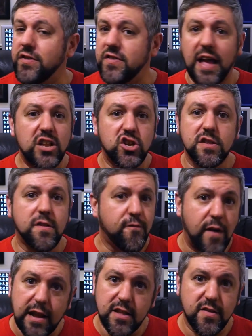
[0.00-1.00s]
It's not just the
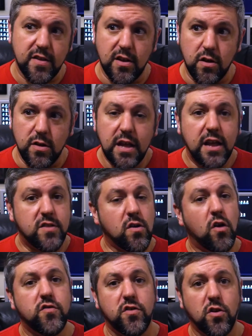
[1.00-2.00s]
fighting skill, it's
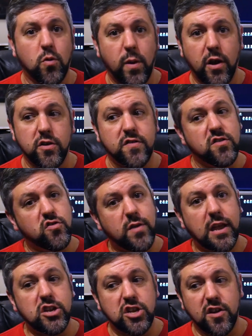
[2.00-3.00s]
also your awareness and
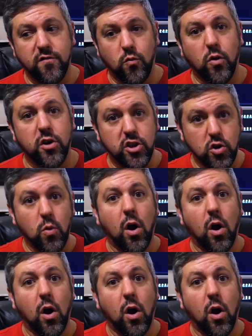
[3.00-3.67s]
strategy of where you